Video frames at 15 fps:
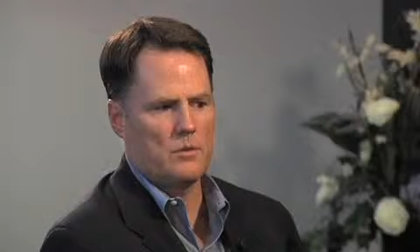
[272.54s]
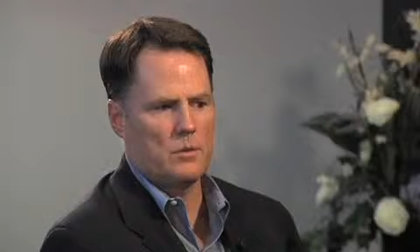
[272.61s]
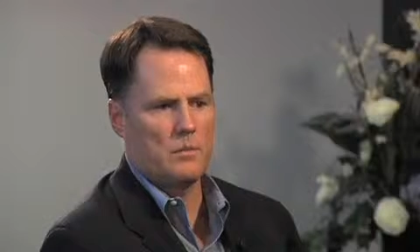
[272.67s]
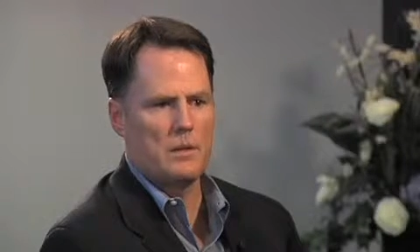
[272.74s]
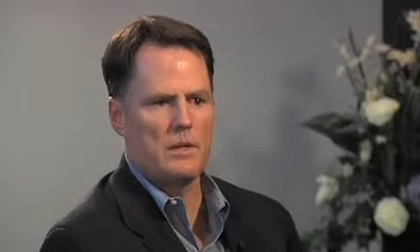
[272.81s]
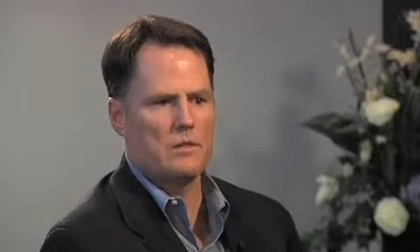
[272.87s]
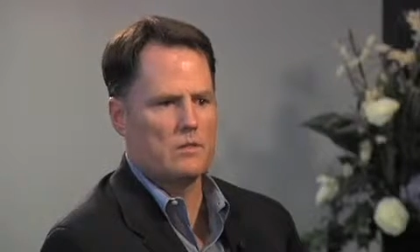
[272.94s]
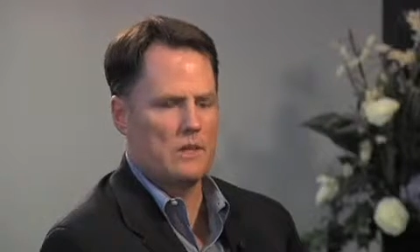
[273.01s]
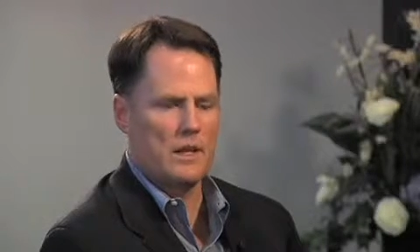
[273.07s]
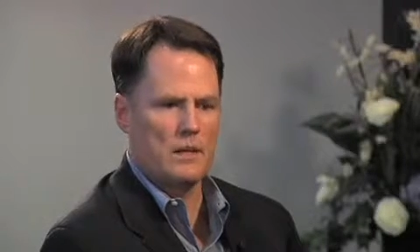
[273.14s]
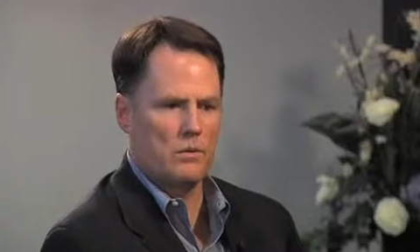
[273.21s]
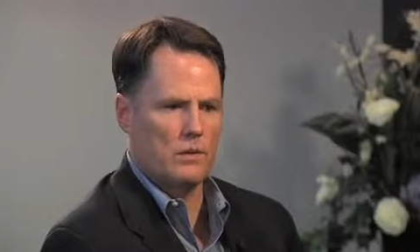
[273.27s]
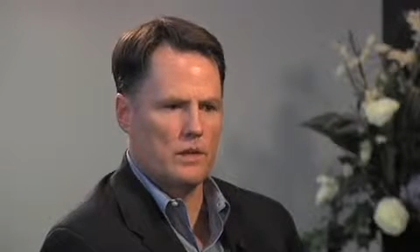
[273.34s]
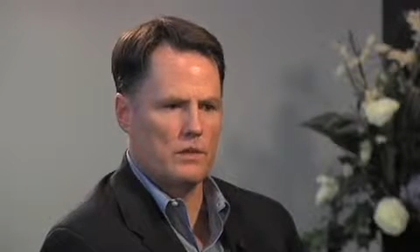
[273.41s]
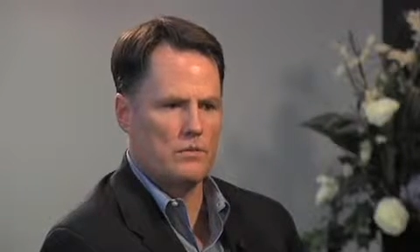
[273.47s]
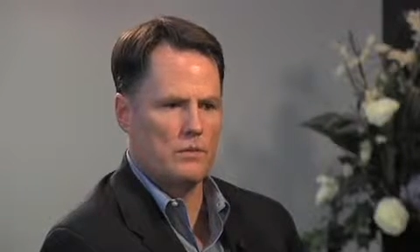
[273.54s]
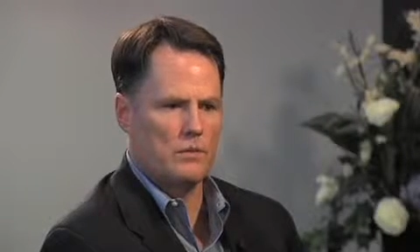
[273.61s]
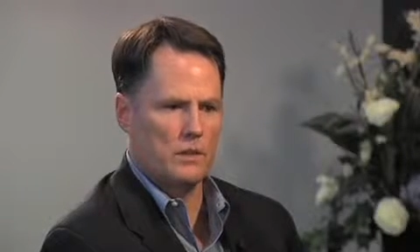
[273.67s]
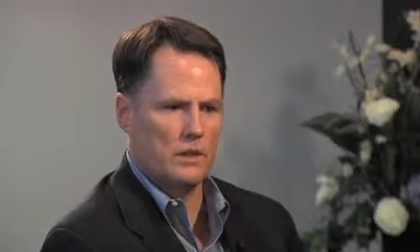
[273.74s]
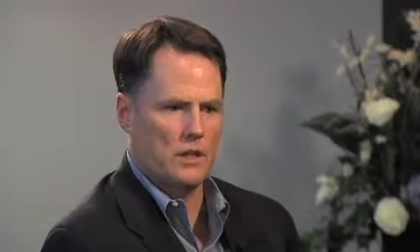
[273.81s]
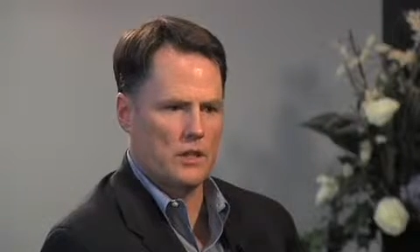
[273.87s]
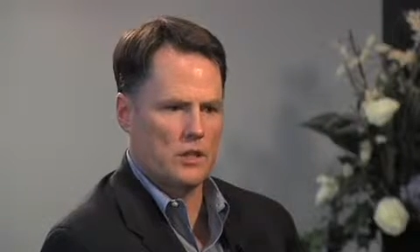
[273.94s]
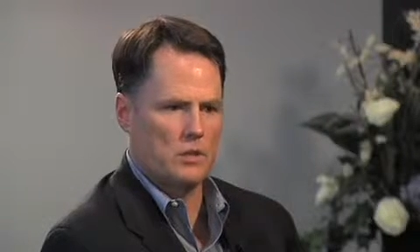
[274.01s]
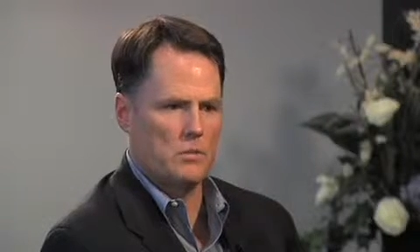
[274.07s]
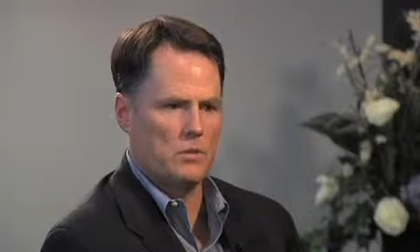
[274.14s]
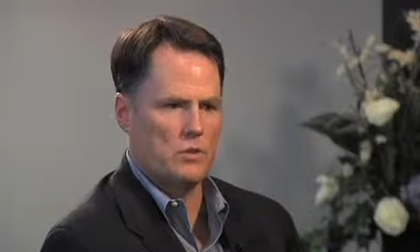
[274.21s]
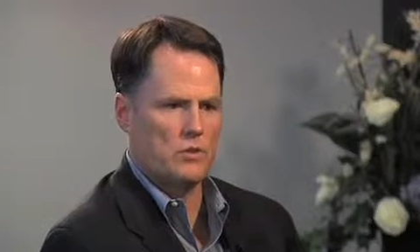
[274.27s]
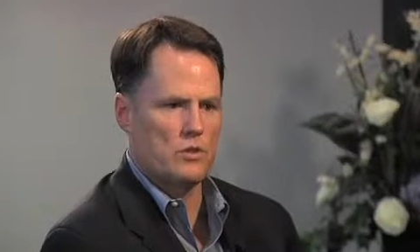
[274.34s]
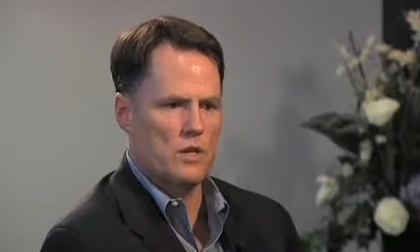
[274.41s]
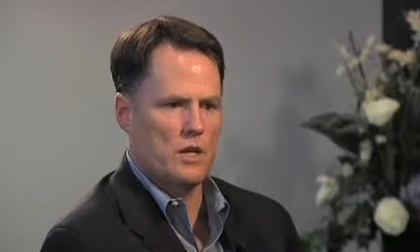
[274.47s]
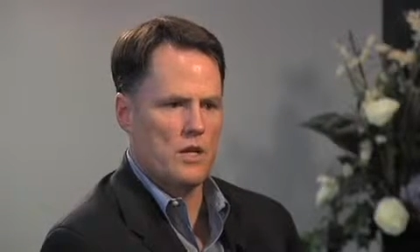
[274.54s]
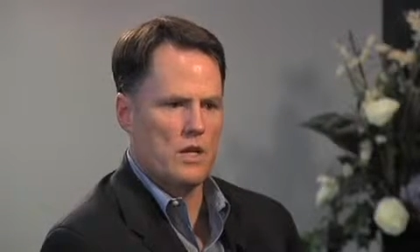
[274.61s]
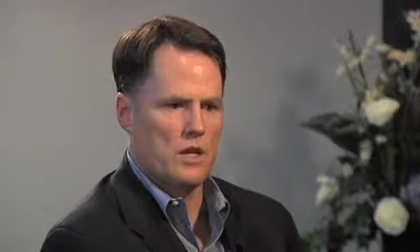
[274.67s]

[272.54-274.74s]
tremendous take rates from the customers,